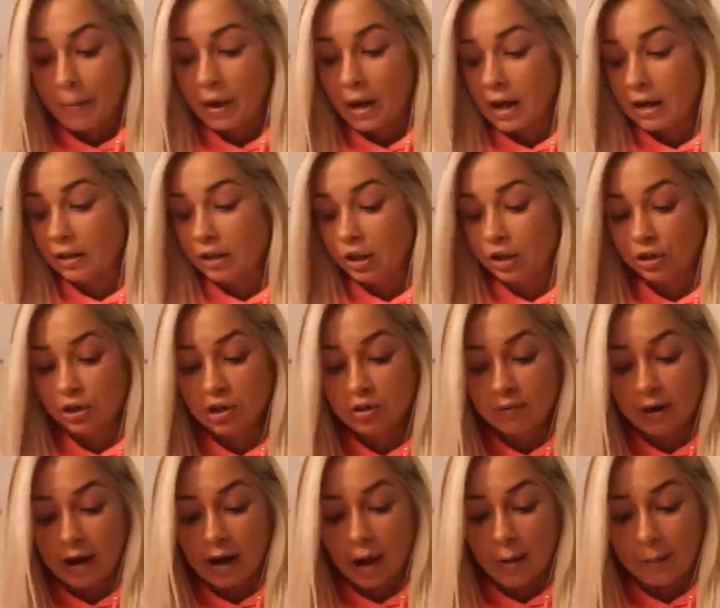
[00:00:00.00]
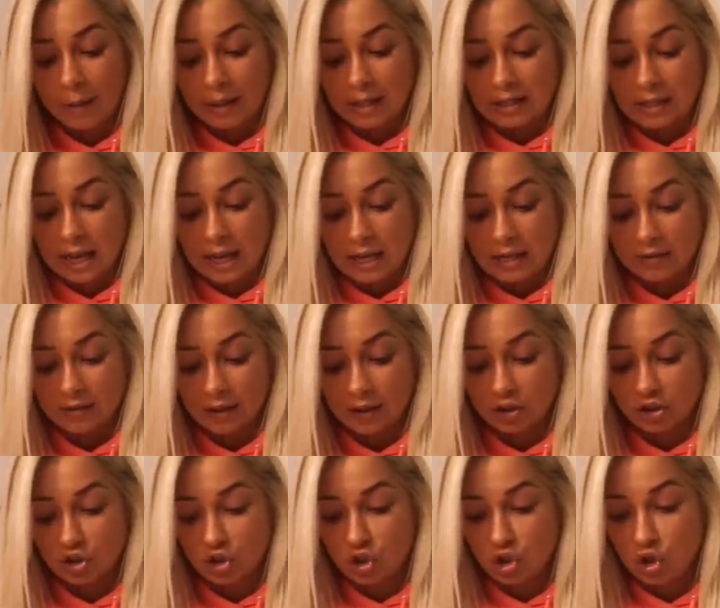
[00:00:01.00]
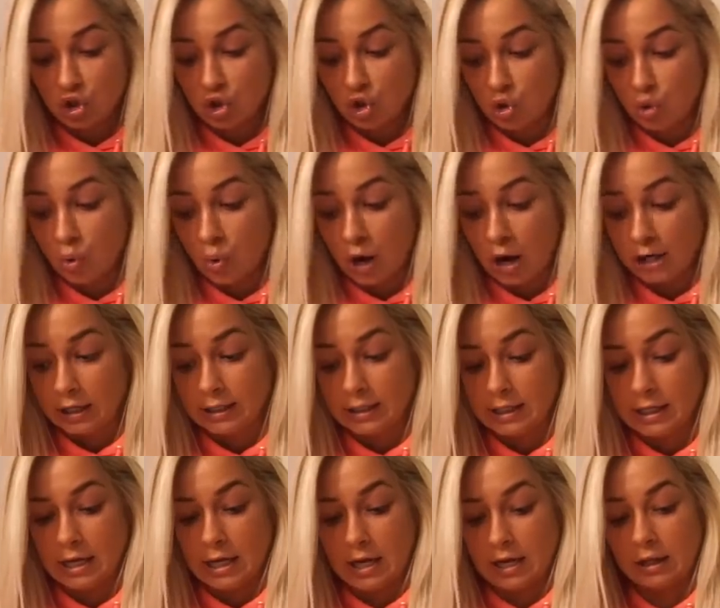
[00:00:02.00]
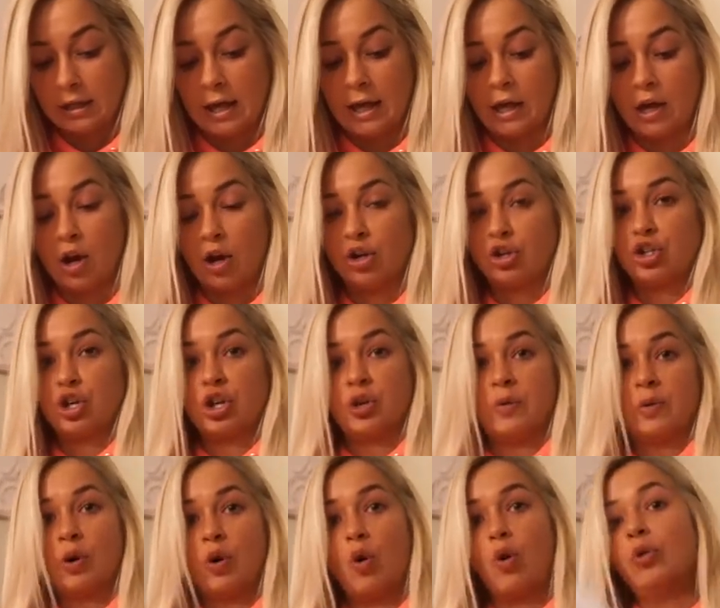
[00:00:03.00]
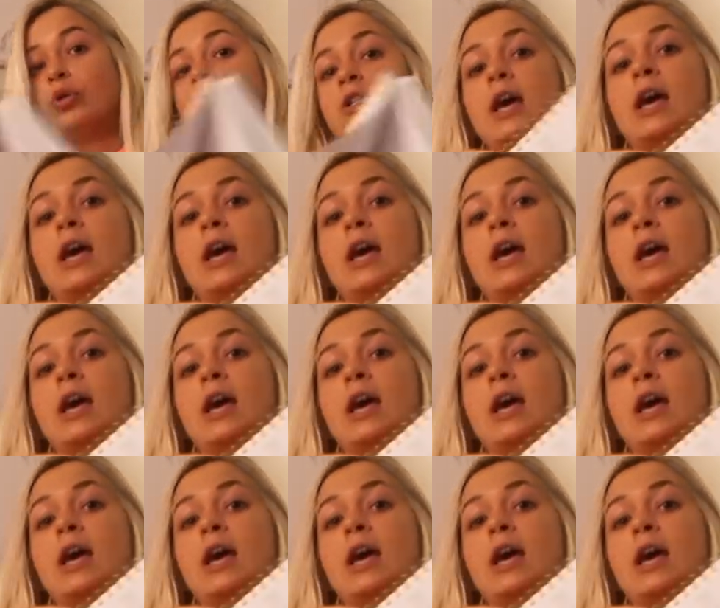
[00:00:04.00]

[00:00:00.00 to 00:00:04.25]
but I literally write out my days like to a T like I'll show you an old